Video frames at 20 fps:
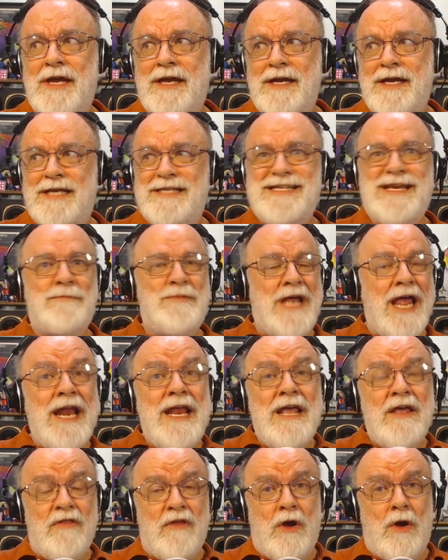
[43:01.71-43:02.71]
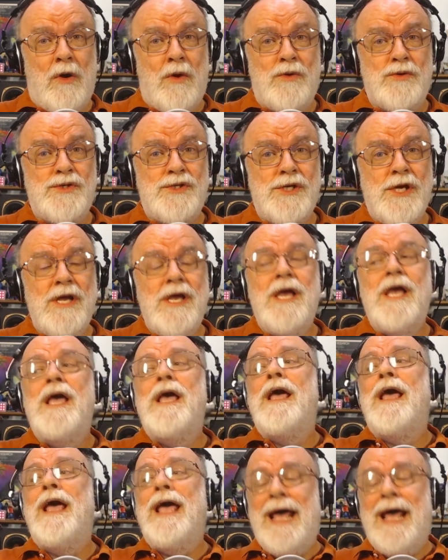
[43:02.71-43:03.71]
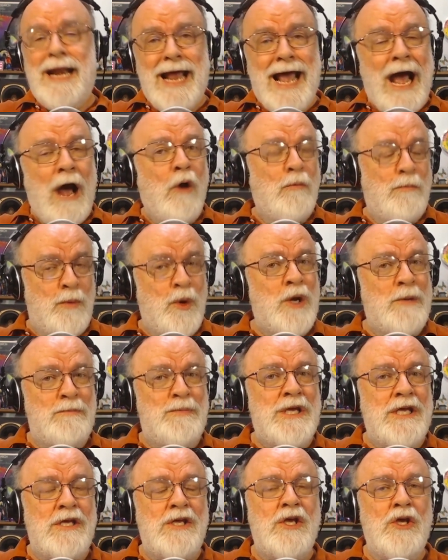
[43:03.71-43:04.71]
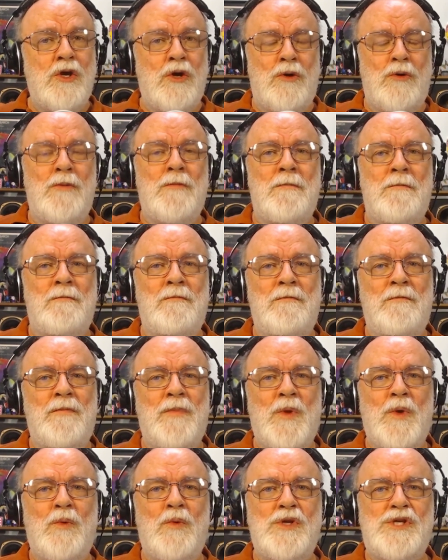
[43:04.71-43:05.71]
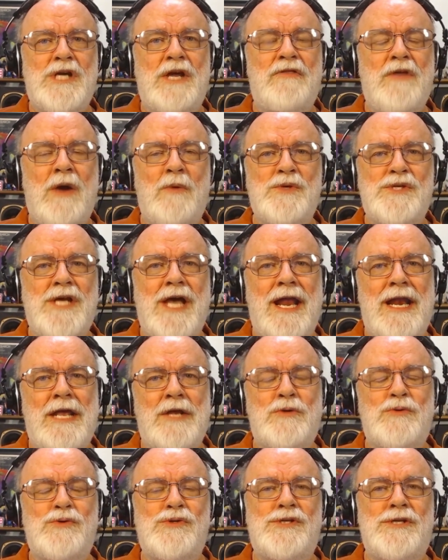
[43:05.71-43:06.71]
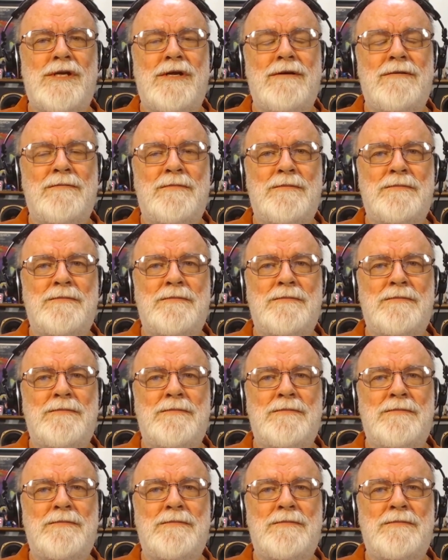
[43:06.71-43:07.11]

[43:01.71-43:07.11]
They can accept any of those and output PQ, which I thought was kind of interesting.